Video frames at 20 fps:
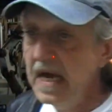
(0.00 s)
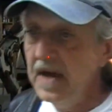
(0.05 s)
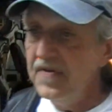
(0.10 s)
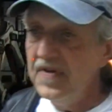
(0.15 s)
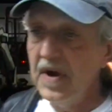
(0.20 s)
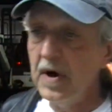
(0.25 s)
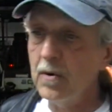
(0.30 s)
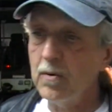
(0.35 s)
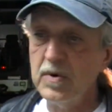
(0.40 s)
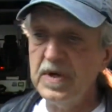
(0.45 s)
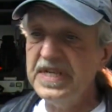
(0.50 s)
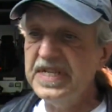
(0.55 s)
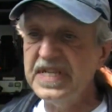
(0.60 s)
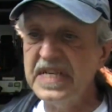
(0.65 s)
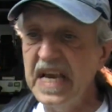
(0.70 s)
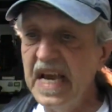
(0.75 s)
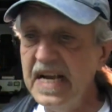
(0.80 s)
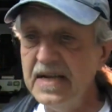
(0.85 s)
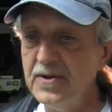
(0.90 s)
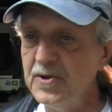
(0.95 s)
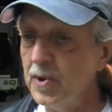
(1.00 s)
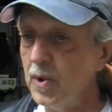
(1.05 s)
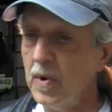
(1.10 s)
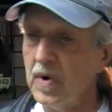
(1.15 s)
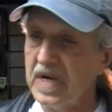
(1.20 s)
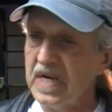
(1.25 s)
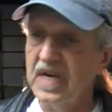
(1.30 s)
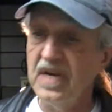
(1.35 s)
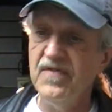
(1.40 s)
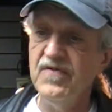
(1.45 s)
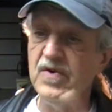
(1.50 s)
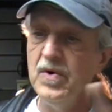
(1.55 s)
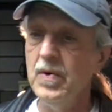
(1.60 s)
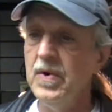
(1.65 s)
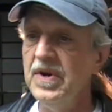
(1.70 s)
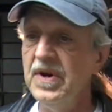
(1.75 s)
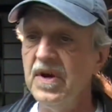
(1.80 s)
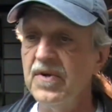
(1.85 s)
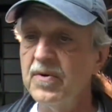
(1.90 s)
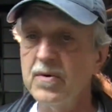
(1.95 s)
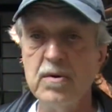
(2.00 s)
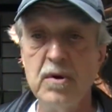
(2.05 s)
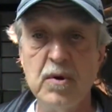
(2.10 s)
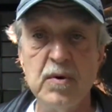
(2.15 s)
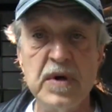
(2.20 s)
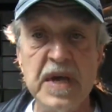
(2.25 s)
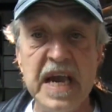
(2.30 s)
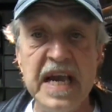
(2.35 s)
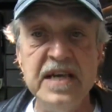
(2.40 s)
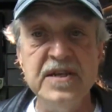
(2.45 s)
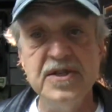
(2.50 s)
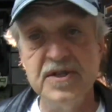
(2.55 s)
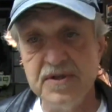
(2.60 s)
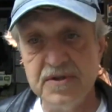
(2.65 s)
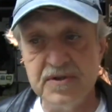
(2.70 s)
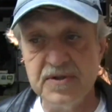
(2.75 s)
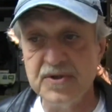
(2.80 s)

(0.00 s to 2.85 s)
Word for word: They'll reschedule, give you another location